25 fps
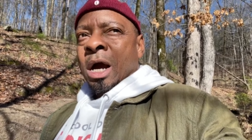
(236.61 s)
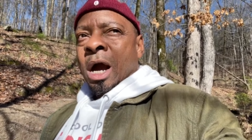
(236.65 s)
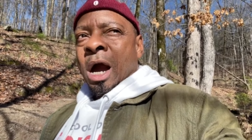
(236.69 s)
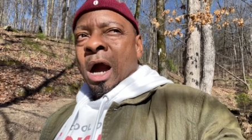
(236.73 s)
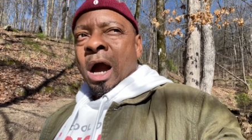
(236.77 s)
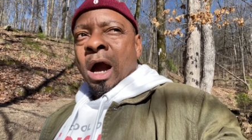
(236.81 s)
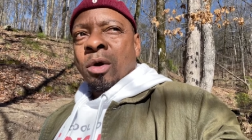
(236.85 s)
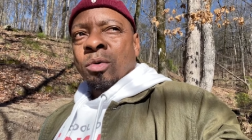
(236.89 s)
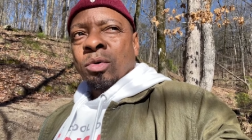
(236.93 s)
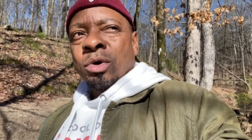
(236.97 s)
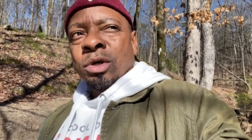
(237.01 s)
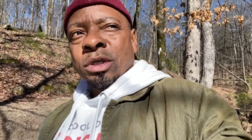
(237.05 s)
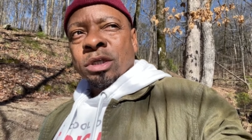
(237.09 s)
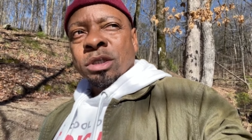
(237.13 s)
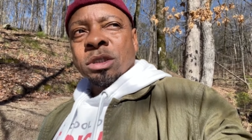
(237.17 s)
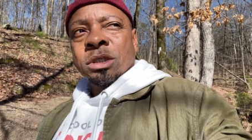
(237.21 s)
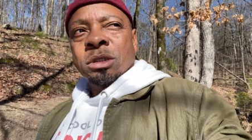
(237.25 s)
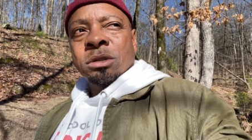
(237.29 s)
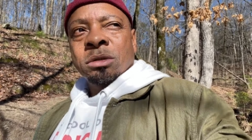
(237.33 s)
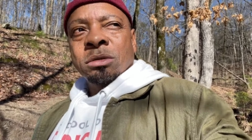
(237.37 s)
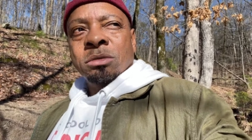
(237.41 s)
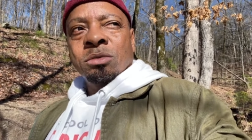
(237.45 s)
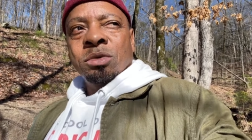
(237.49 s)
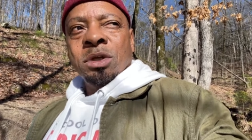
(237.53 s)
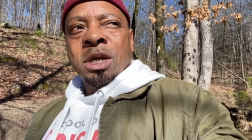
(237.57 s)
I was
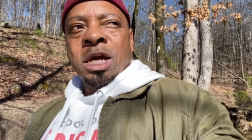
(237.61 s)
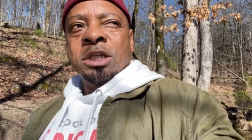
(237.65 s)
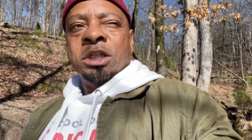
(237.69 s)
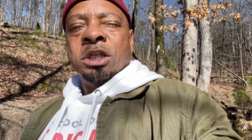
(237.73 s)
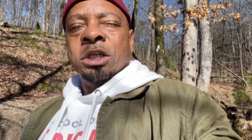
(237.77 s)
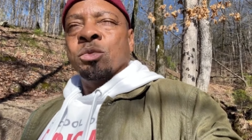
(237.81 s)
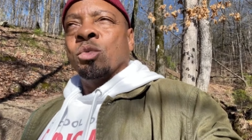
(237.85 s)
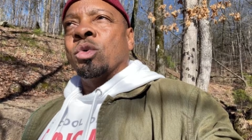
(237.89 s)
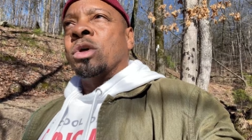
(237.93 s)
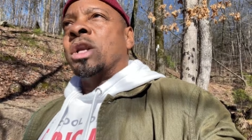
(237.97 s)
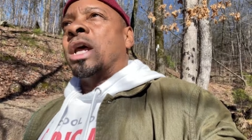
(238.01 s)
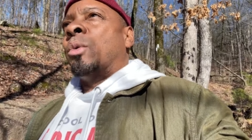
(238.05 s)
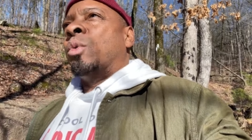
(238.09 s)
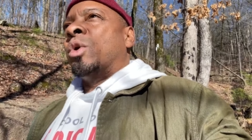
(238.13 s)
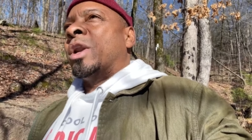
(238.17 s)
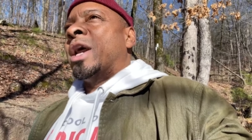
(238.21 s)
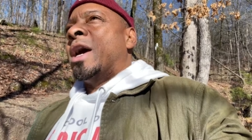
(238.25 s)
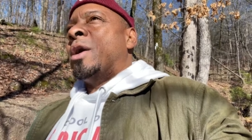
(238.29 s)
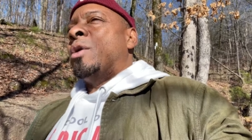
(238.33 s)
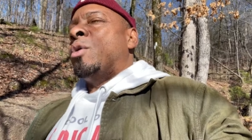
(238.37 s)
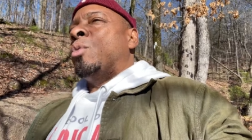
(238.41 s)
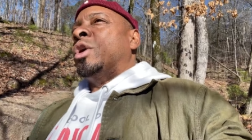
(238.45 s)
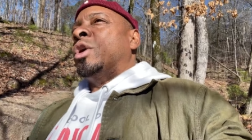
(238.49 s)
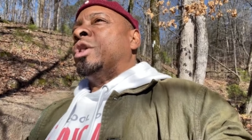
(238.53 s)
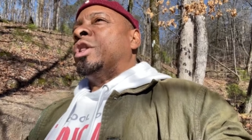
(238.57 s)
when I should when I, when
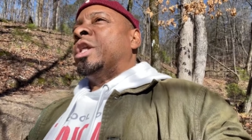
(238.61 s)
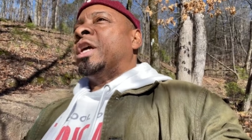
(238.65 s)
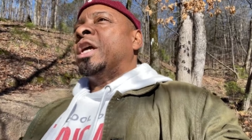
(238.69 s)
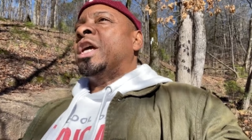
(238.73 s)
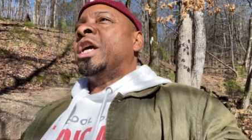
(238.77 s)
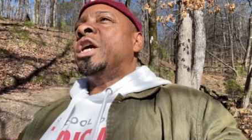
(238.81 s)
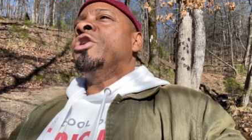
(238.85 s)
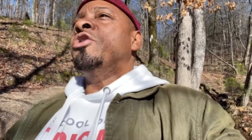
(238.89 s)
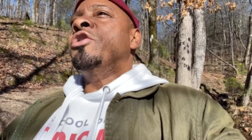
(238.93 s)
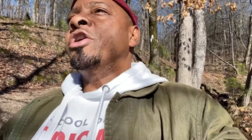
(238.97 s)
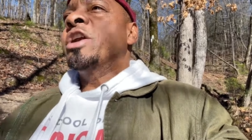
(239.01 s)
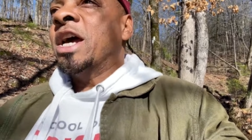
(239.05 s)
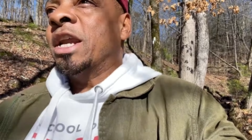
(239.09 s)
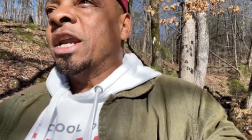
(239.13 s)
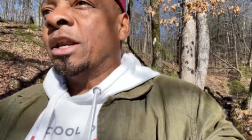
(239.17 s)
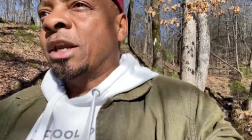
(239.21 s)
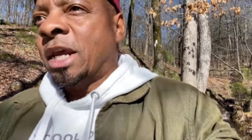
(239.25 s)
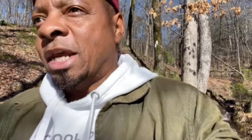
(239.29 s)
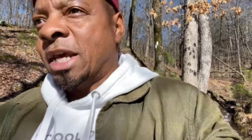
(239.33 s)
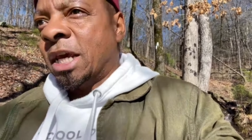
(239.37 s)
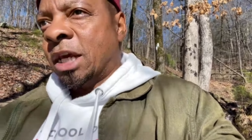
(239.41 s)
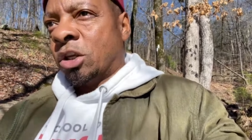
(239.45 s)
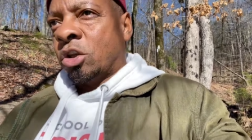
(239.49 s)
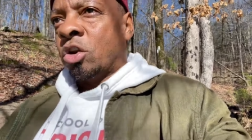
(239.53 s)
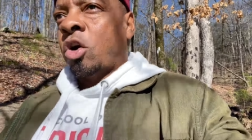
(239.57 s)
I when the internet
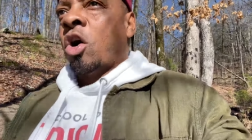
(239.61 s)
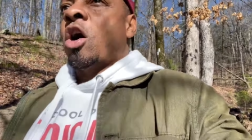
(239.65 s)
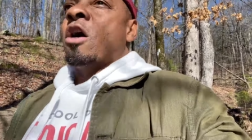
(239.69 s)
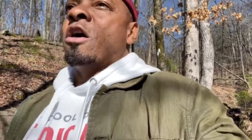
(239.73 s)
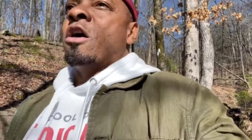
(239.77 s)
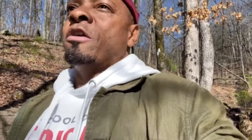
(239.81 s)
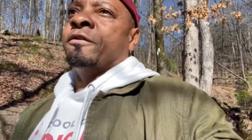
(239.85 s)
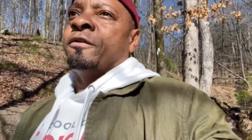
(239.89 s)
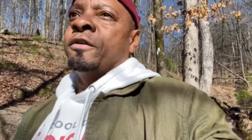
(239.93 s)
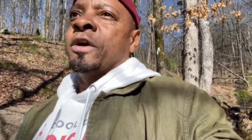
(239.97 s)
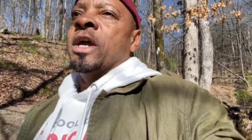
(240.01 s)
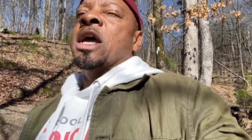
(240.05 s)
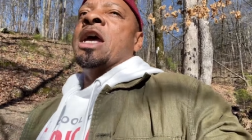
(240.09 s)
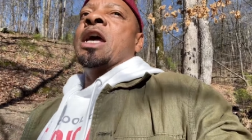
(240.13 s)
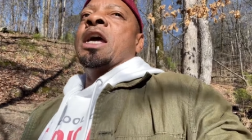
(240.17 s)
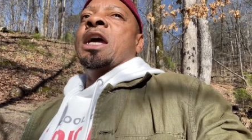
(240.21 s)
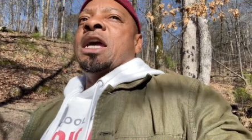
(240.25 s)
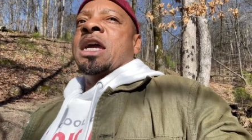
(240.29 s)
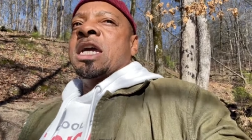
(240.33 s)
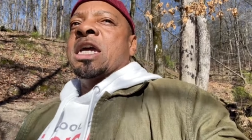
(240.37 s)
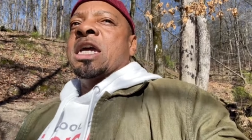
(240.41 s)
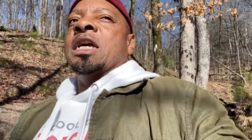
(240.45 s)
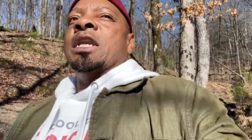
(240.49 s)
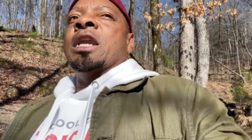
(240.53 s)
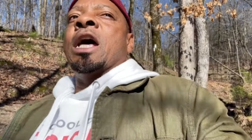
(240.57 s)
kicked off
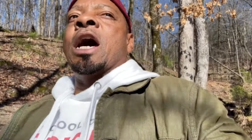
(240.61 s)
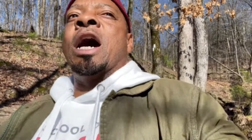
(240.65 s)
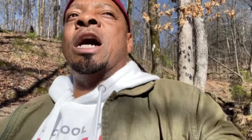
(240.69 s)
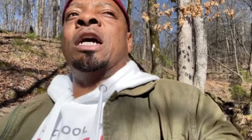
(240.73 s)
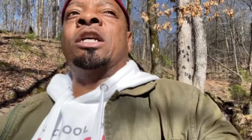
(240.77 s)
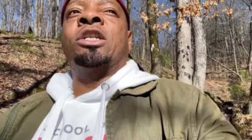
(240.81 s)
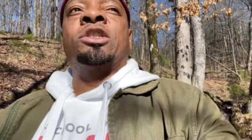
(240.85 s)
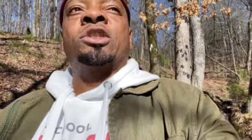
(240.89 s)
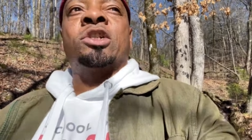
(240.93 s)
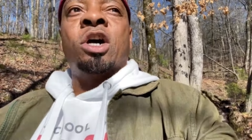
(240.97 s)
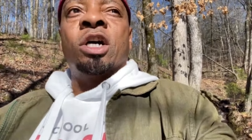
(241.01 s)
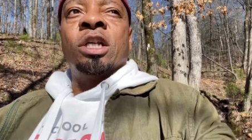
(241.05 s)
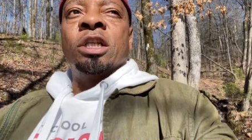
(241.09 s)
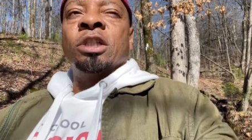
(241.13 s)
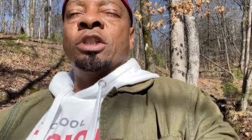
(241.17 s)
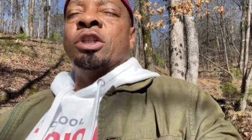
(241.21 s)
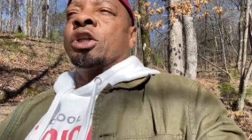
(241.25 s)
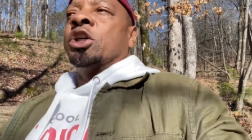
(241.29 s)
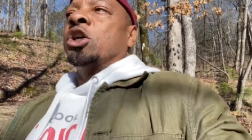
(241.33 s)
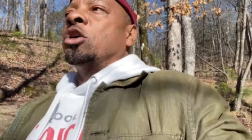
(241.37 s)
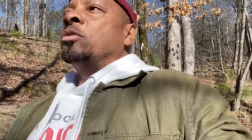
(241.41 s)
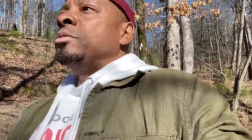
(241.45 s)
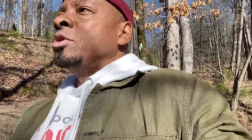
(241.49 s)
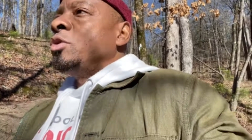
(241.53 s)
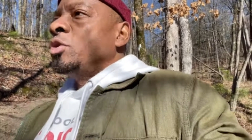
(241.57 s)
and I started to
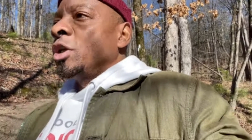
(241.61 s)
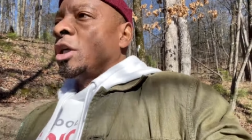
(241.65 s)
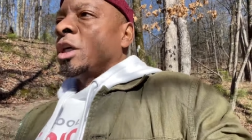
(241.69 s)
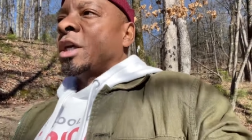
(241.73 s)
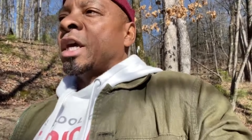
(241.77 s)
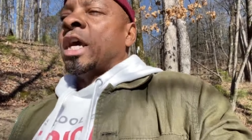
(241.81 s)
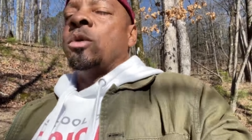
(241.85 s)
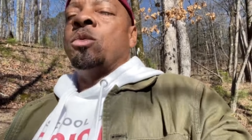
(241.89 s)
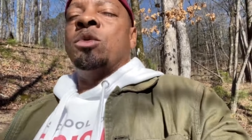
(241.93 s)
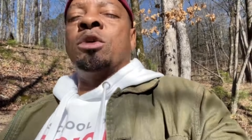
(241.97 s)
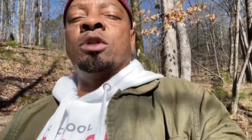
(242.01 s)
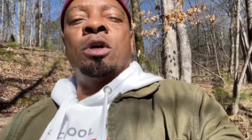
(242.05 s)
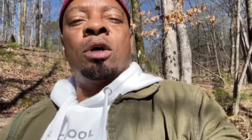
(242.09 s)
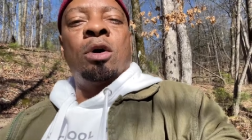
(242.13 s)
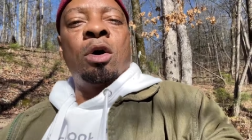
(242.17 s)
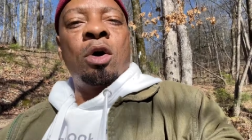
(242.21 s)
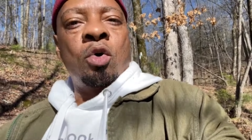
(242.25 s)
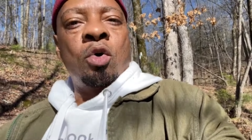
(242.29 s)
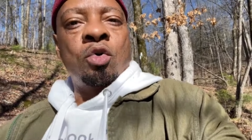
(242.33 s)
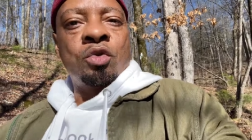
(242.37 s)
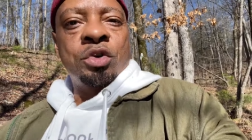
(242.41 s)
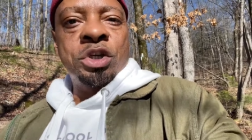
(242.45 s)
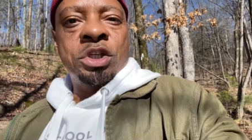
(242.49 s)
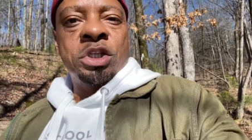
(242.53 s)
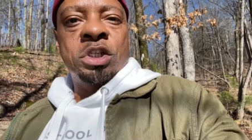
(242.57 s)
communicate with
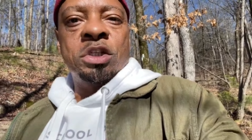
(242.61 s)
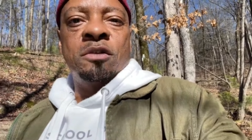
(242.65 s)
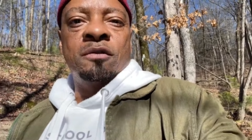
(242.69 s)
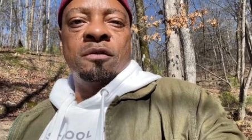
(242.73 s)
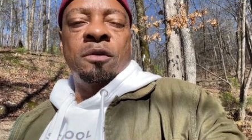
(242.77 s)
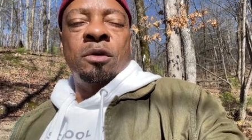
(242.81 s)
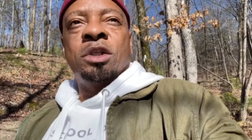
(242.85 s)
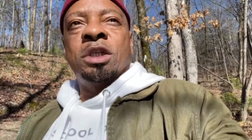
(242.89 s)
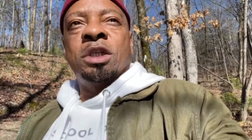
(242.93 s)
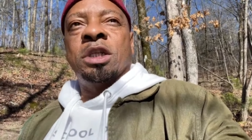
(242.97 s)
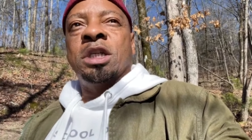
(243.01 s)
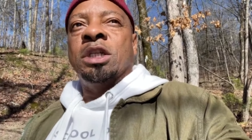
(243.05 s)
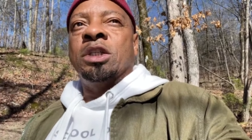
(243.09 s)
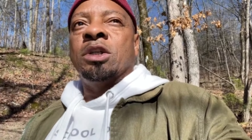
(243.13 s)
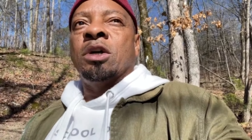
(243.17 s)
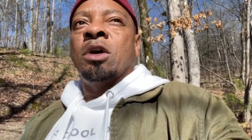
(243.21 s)
Orisha devotees